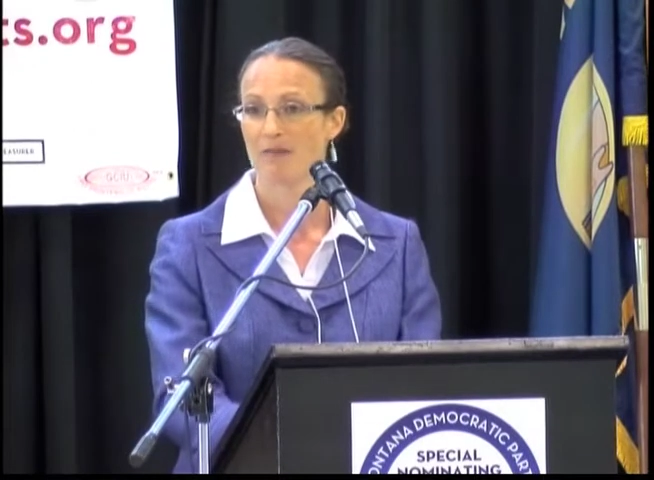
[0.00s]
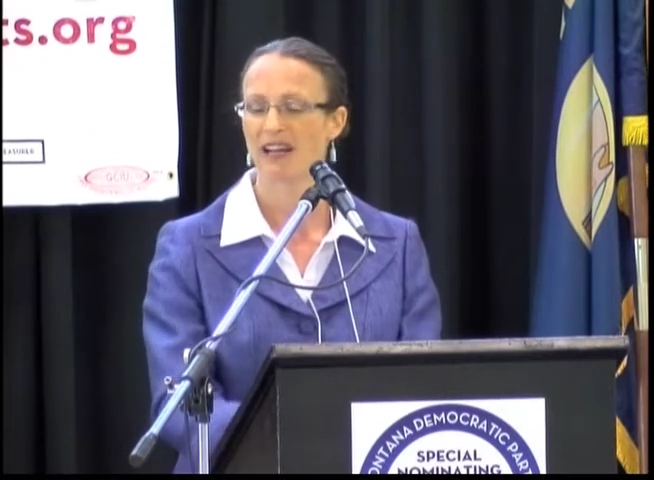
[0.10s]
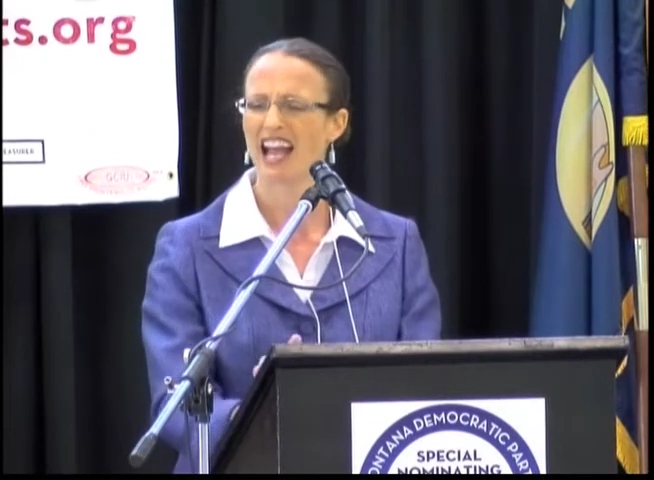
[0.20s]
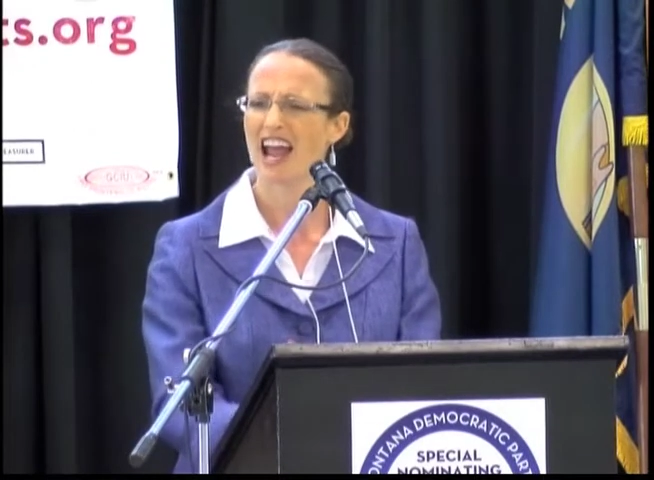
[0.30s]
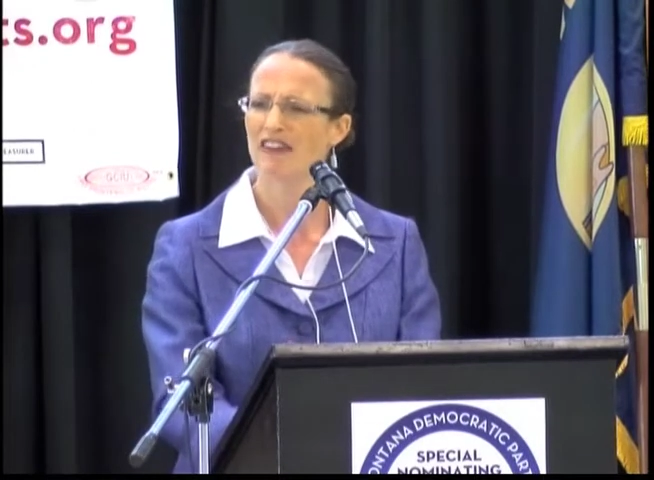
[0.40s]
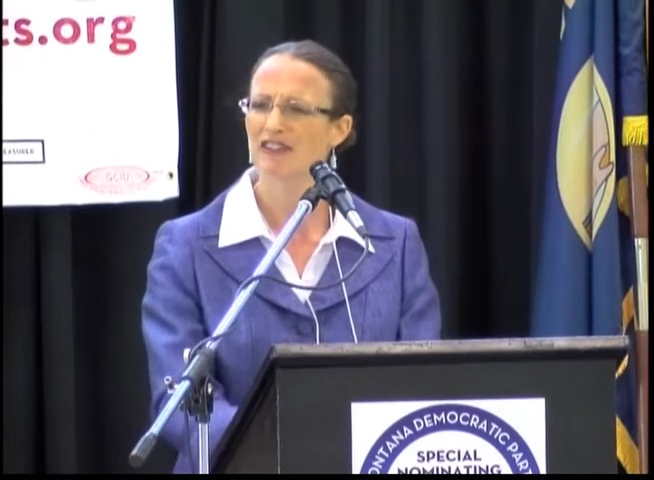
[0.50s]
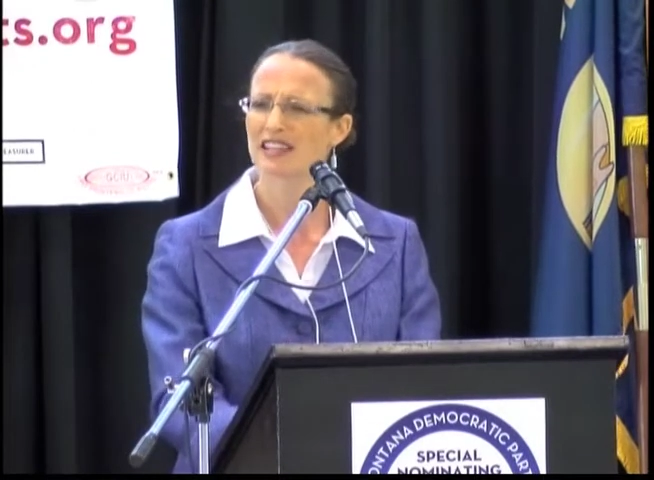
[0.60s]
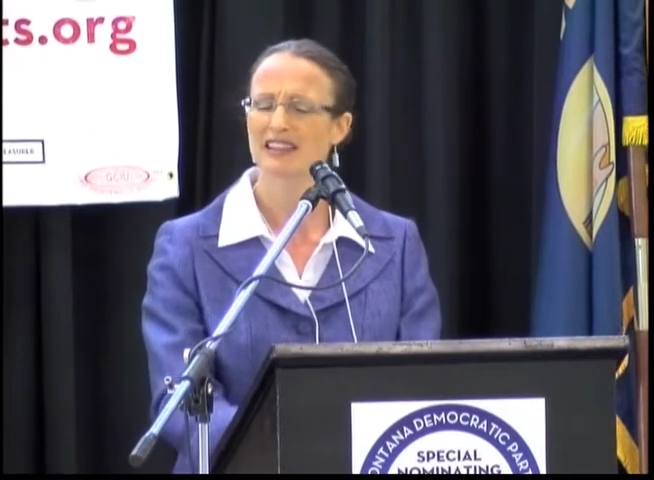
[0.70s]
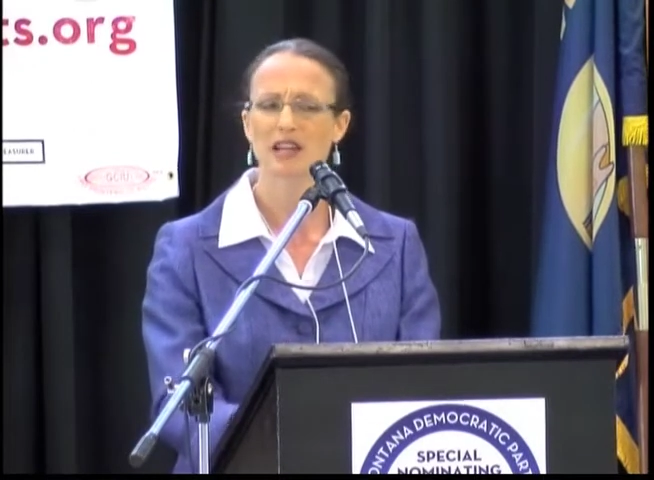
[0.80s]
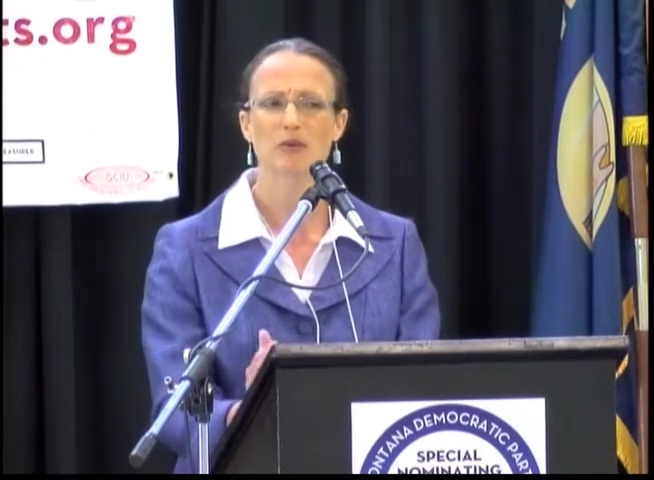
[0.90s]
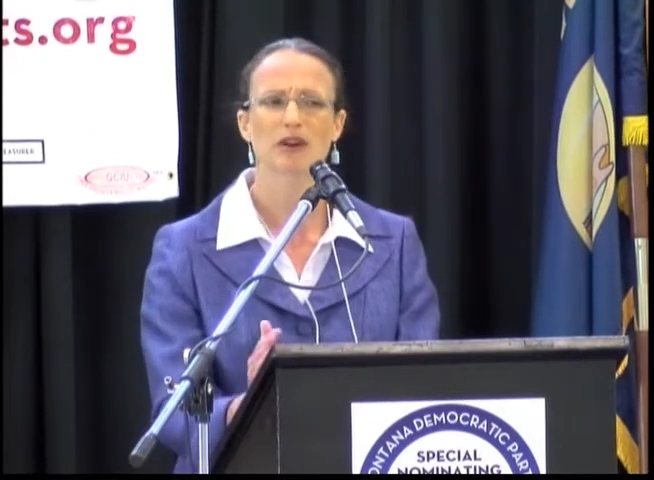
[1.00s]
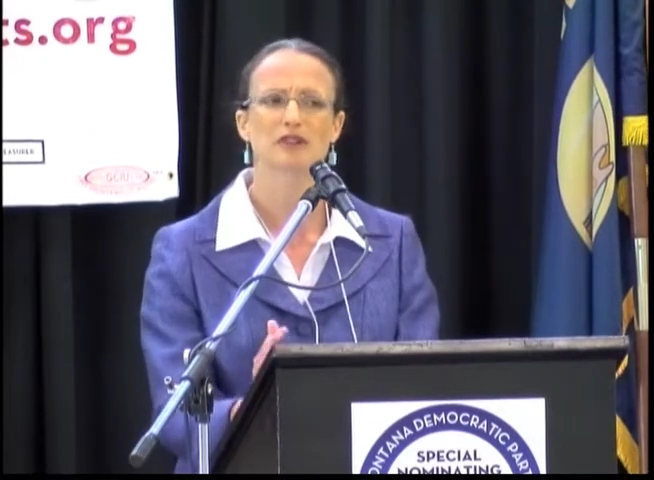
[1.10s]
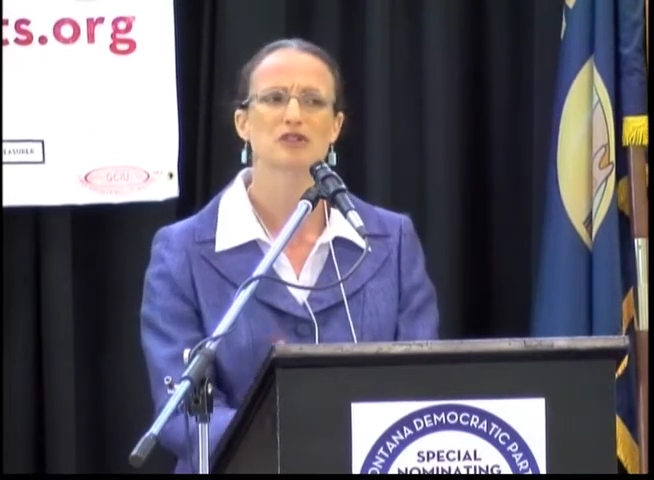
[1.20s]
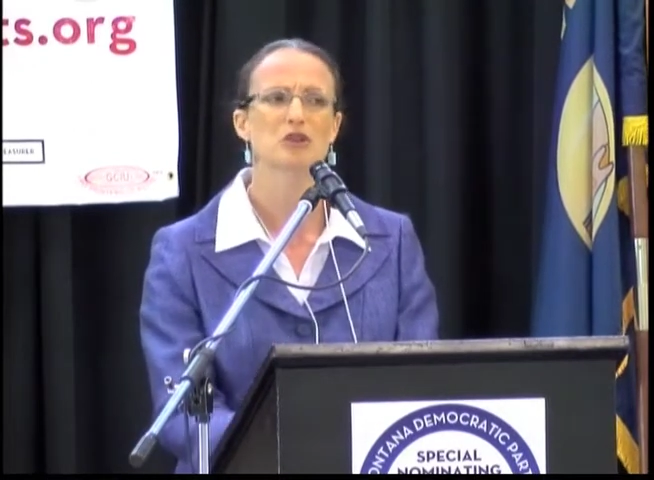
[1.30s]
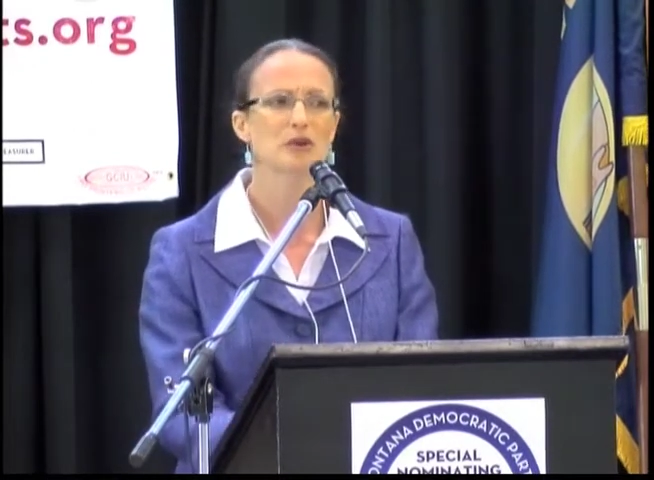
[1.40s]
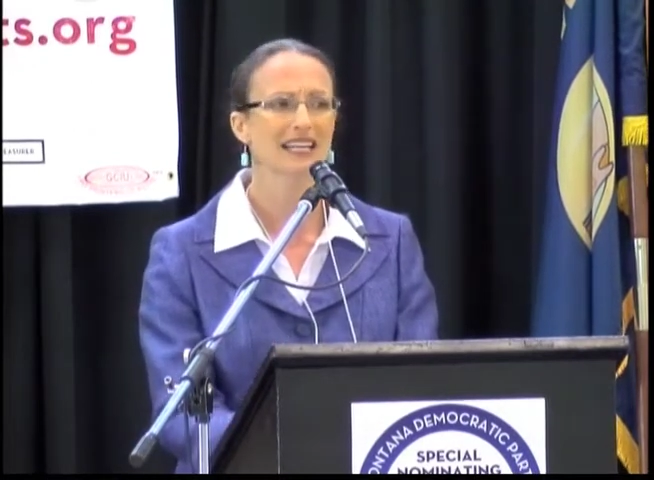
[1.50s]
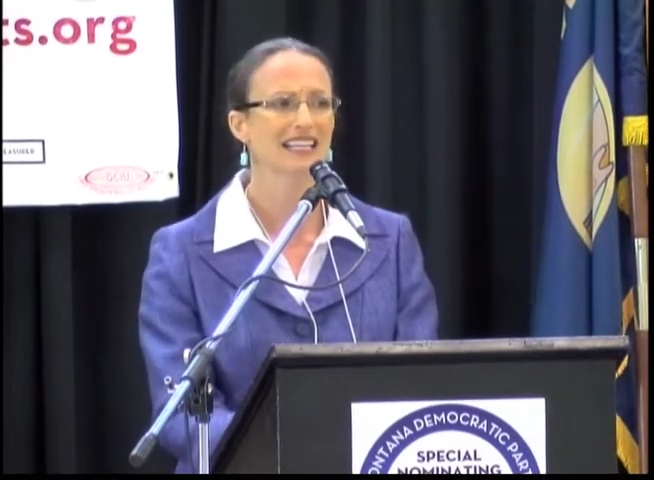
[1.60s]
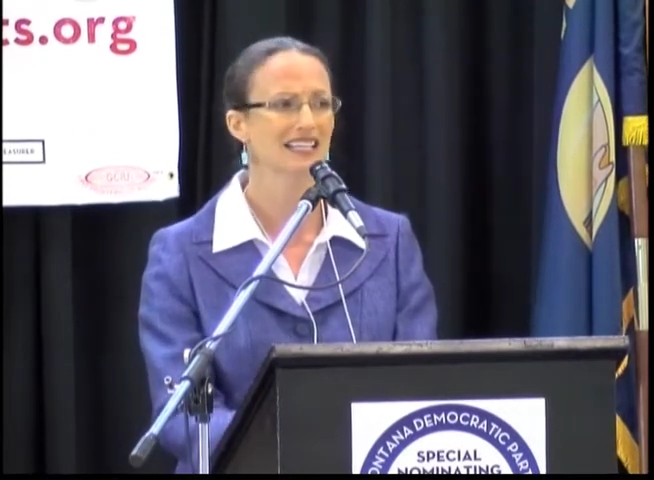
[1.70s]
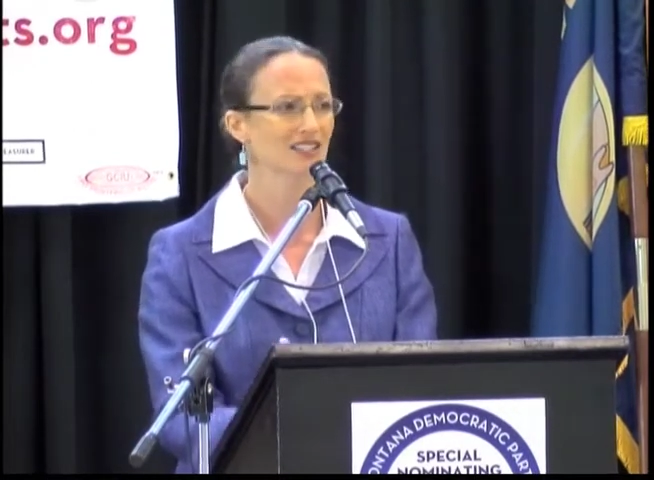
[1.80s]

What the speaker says: but everything worth doing